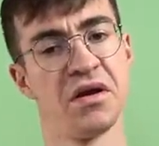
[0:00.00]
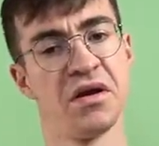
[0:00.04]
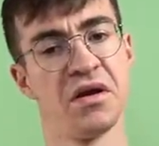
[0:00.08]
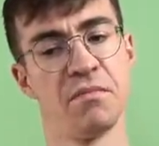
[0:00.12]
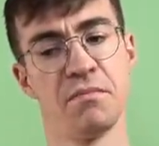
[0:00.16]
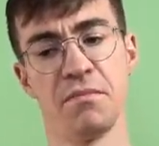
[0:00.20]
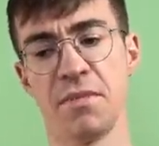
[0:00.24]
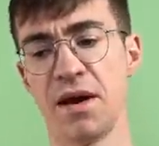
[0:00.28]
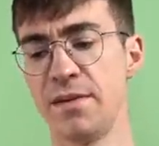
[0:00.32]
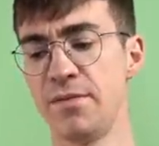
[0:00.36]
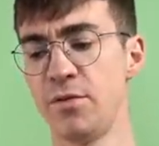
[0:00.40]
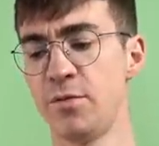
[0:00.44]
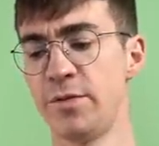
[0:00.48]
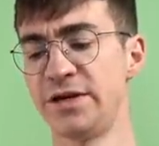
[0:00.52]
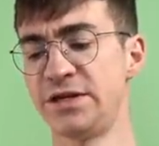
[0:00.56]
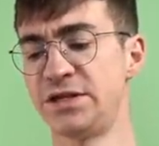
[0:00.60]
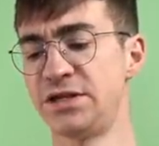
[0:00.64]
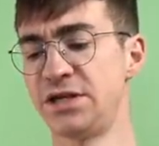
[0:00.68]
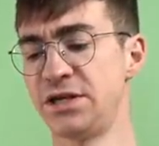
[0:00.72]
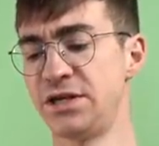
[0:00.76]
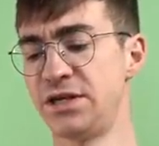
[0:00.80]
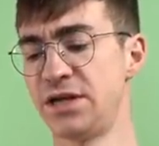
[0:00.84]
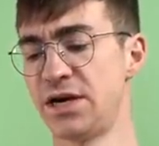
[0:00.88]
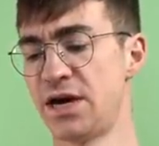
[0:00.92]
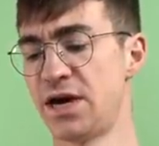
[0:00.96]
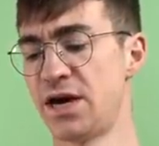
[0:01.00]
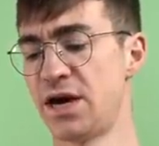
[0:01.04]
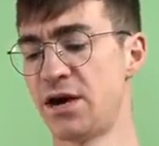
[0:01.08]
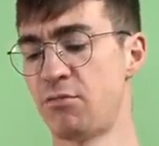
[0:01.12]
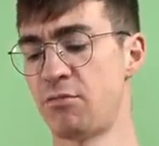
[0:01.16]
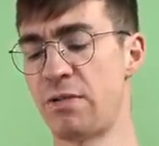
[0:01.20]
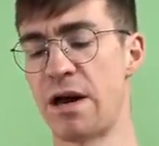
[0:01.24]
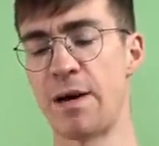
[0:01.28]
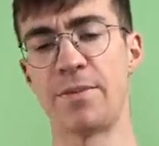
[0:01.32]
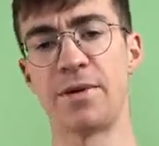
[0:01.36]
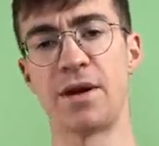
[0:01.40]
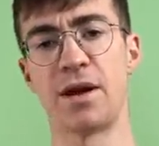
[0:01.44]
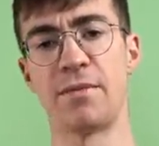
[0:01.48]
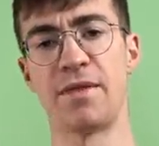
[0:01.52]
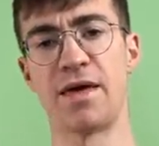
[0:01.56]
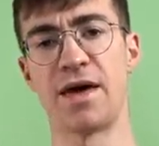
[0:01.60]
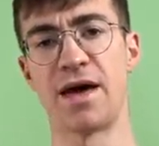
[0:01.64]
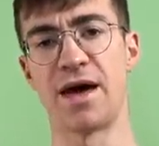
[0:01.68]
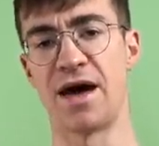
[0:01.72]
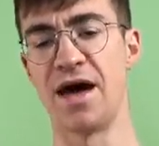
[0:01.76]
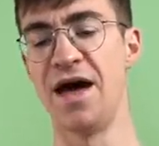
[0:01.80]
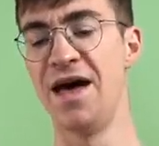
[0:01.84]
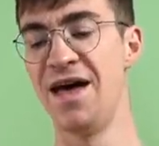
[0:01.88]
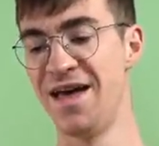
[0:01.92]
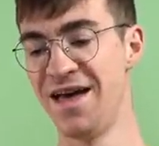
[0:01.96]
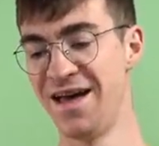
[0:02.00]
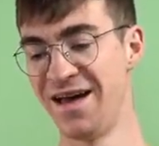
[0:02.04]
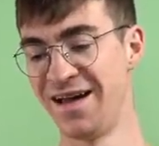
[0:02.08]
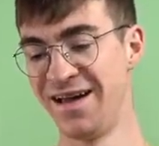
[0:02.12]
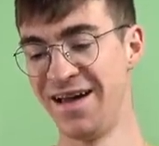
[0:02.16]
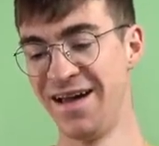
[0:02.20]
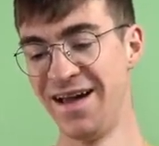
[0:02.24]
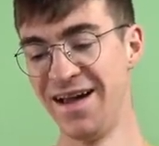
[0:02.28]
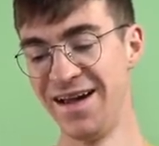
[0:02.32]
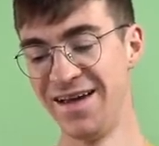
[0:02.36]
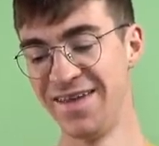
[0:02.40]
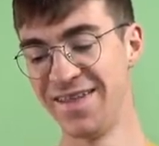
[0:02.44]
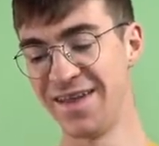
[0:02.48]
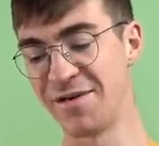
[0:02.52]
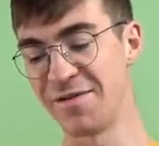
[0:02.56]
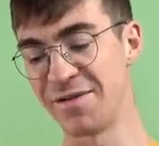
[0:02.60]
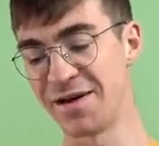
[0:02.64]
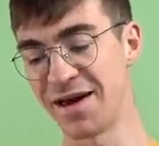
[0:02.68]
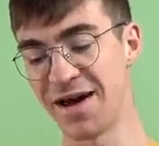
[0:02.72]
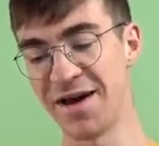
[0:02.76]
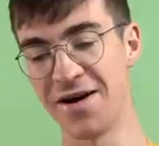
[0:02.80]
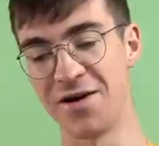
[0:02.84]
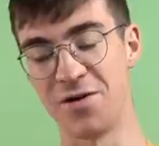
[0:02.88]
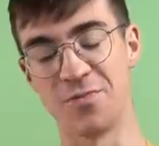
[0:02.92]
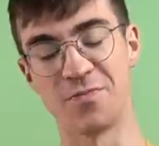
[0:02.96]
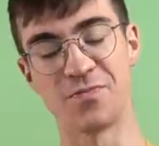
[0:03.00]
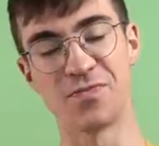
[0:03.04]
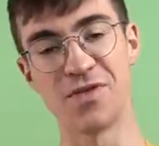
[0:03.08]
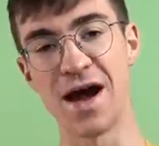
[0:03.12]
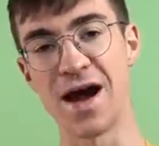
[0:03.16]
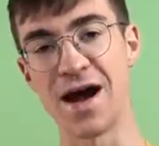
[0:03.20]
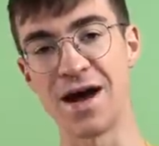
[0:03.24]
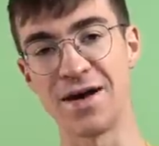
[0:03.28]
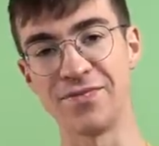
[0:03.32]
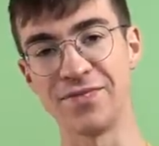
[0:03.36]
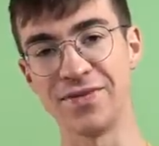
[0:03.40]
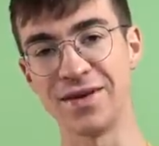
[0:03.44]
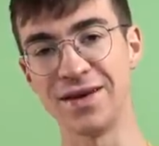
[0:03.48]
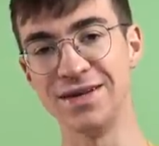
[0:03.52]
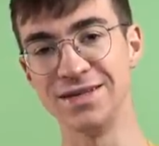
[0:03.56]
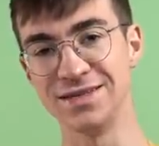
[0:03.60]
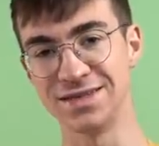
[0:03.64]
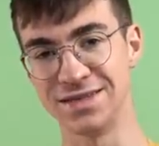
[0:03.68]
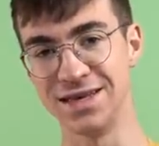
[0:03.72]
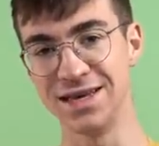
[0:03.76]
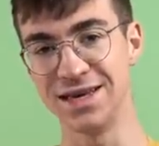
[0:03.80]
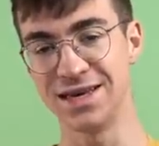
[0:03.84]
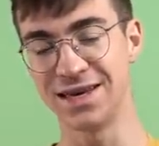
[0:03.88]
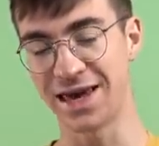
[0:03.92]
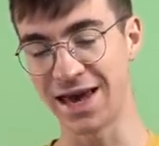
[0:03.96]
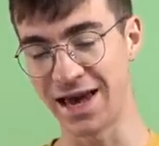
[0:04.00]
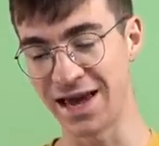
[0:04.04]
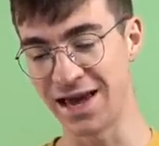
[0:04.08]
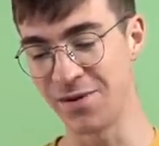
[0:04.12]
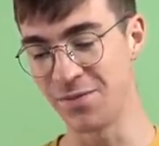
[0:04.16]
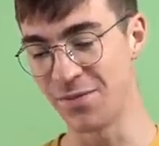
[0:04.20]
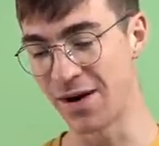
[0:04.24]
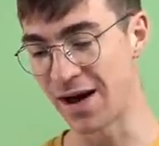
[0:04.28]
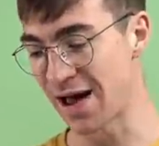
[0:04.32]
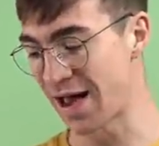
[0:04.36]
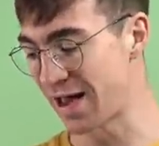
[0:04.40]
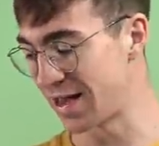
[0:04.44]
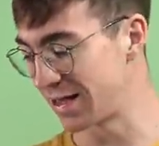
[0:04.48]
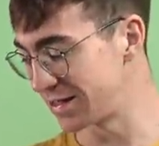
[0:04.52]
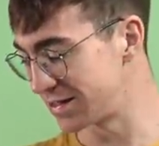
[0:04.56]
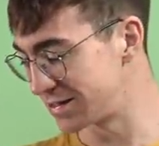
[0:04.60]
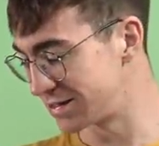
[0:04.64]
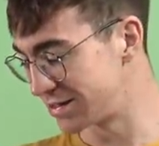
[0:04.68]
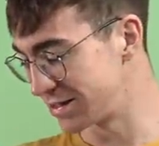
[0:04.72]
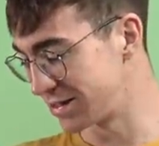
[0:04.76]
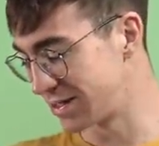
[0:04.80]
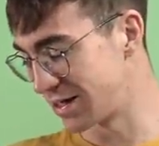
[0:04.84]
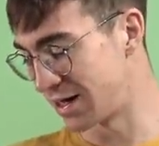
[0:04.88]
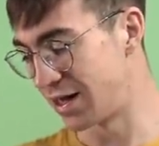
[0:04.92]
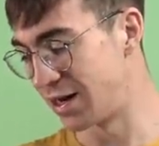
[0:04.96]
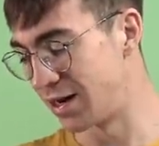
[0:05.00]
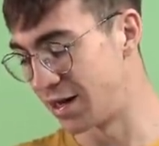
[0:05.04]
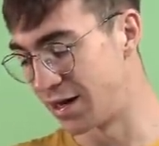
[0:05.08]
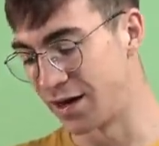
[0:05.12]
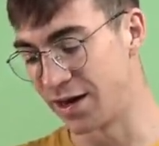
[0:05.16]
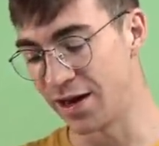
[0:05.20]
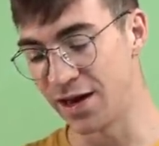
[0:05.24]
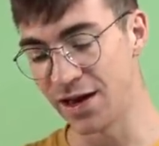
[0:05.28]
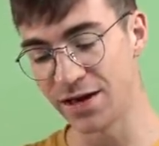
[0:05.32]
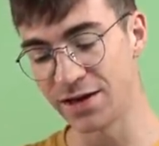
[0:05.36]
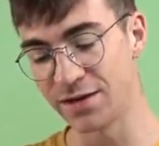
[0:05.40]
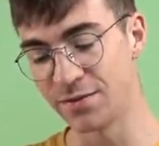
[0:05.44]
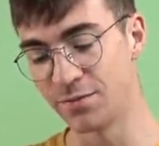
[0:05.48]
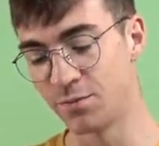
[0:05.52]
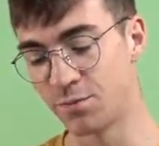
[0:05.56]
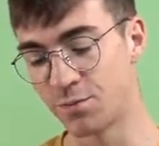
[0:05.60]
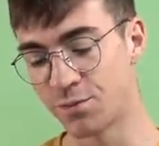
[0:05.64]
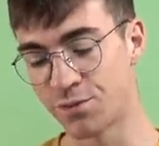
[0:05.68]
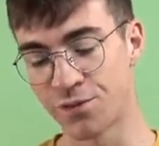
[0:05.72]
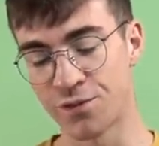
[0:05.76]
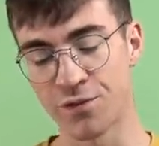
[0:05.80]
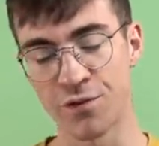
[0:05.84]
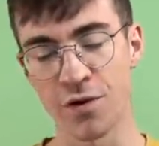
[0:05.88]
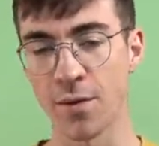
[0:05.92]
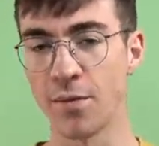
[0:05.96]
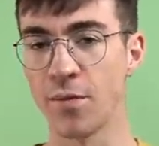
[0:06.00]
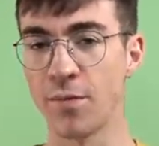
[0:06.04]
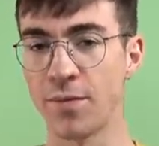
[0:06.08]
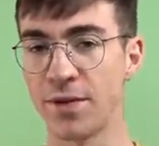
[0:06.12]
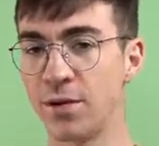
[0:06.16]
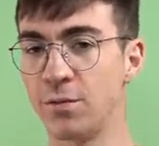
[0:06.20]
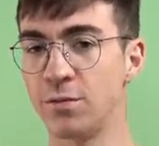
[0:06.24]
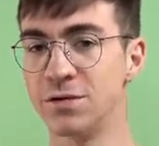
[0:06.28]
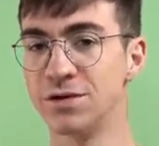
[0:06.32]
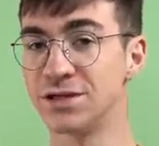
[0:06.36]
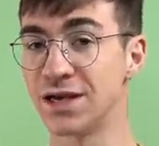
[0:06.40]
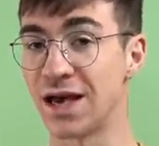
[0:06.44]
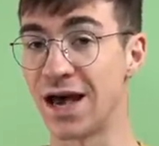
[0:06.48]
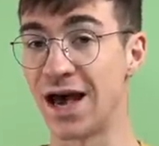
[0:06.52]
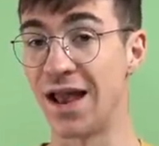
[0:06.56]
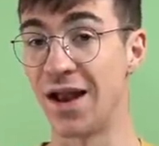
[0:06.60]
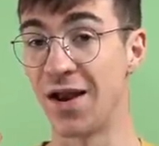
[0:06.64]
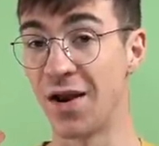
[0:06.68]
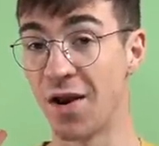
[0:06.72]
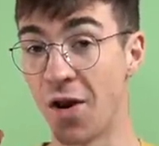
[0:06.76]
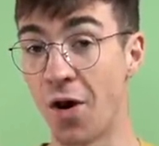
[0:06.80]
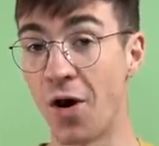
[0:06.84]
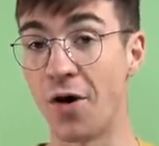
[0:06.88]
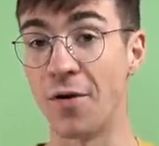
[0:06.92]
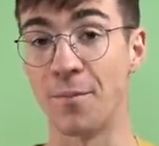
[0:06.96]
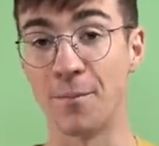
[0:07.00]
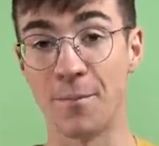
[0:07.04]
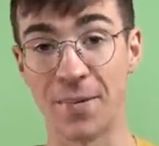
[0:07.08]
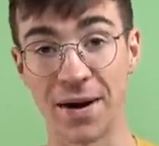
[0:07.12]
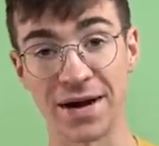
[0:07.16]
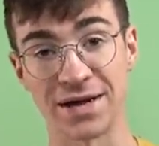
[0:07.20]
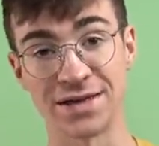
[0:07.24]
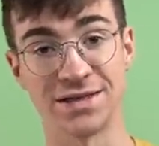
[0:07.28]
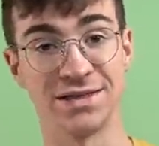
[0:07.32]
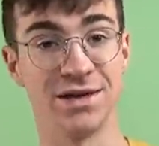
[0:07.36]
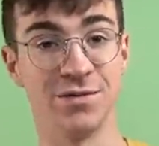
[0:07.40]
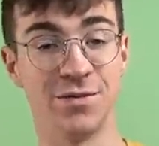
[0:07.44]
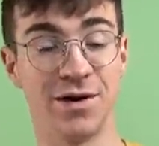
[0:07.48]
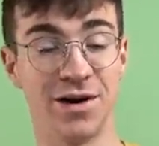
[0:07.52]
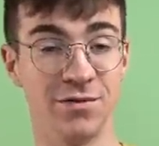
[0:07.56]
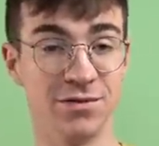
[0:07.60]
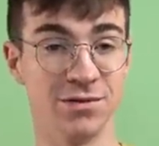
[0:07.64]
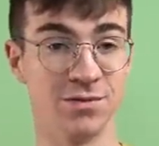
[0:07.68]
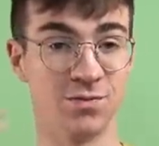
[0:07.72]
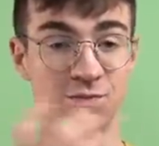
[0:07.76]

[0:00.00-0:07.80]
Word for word: Maybe we should wrap it up there. There we go. That is the Game Axe Color. It probably was a lot better when it was